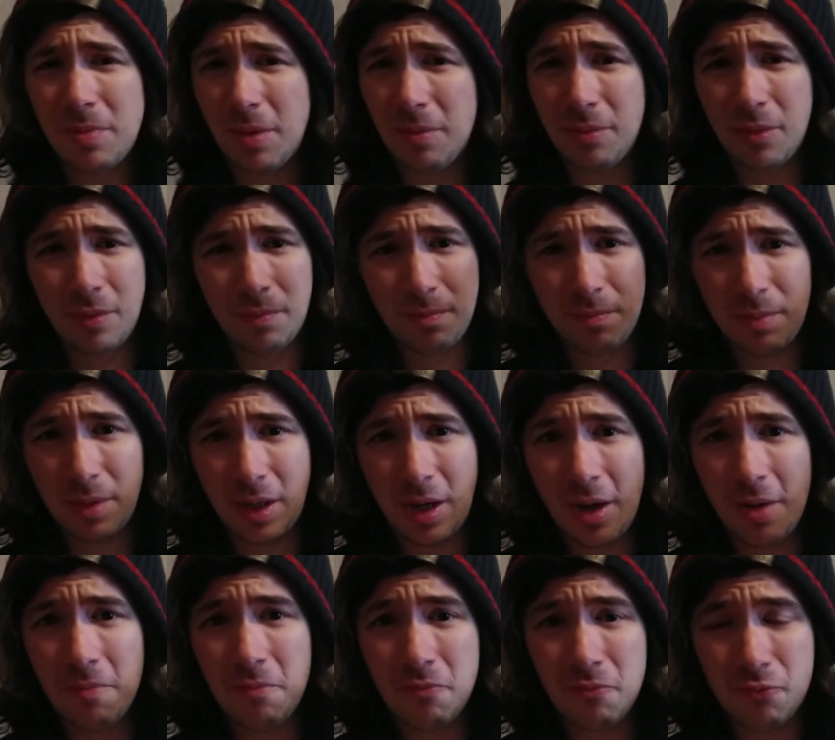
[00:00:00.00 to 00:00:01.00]
but we've
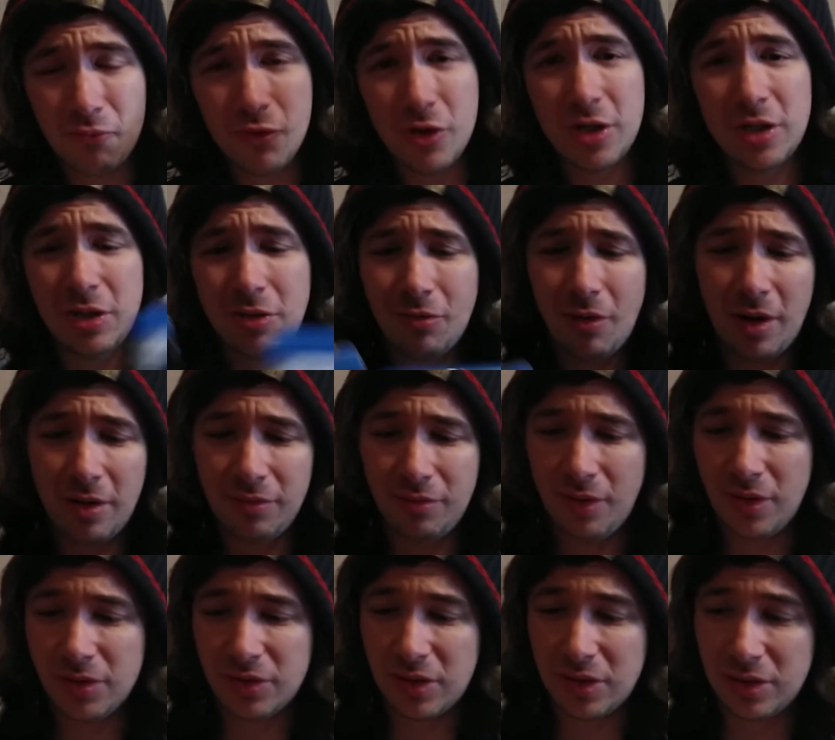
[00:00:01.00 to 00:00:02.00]
become really great
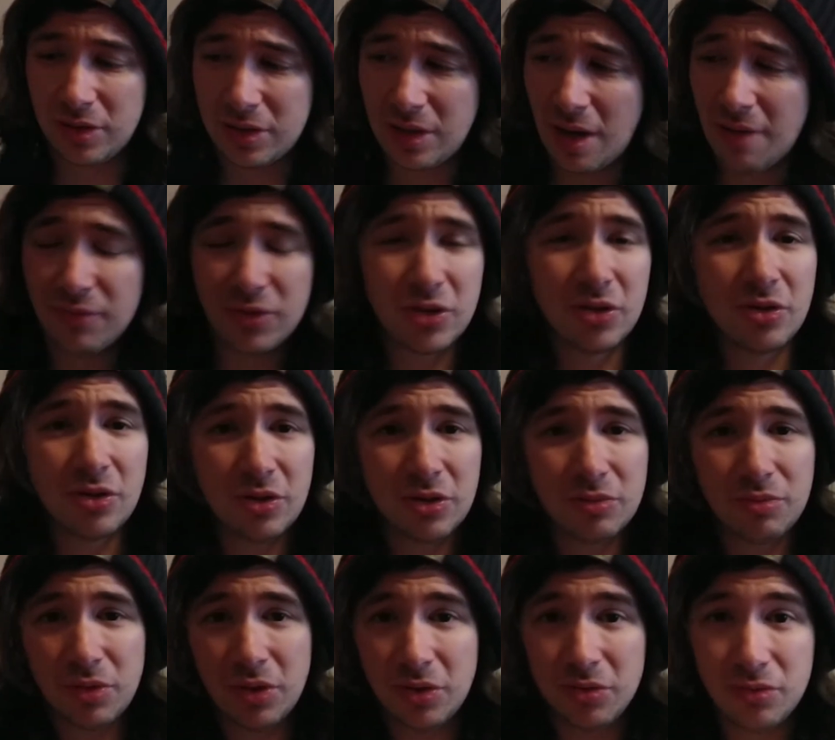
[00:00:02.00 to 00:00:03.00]
friends, and it's ever so
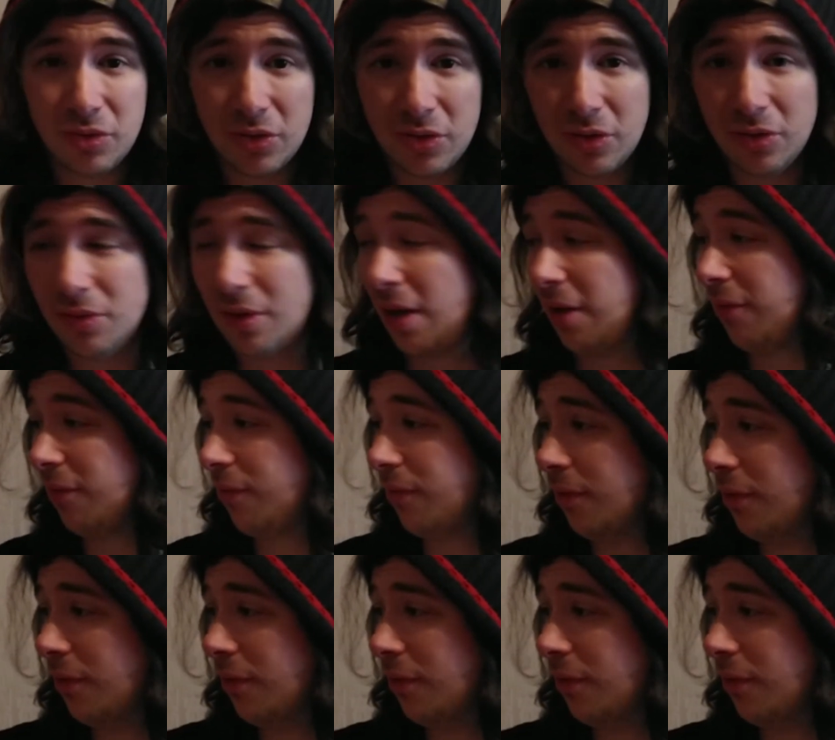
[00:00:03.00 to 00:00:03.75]
nice for you to do that